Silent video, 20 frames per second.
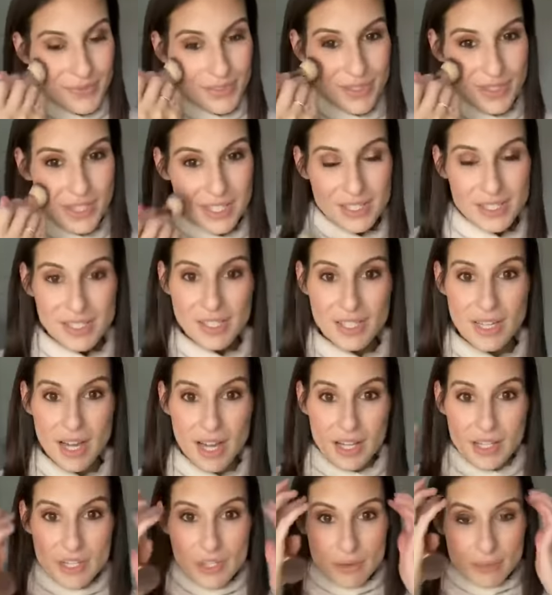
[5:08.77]
just a
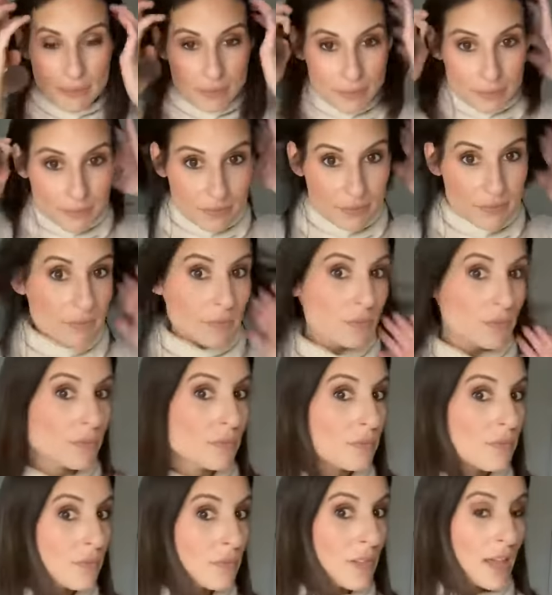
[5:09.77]
touch
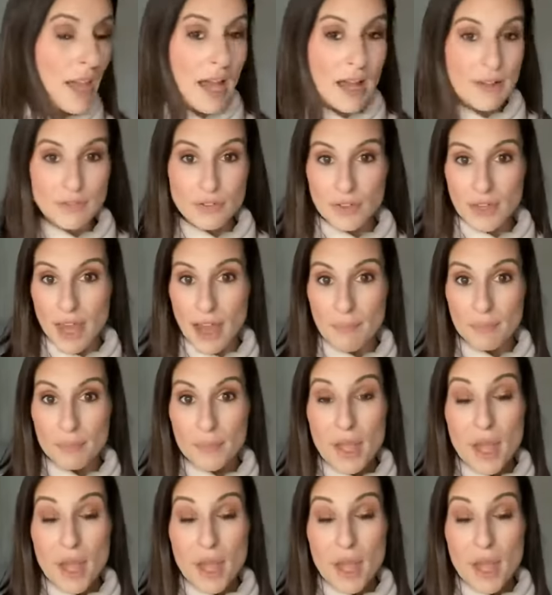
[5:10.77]
after that.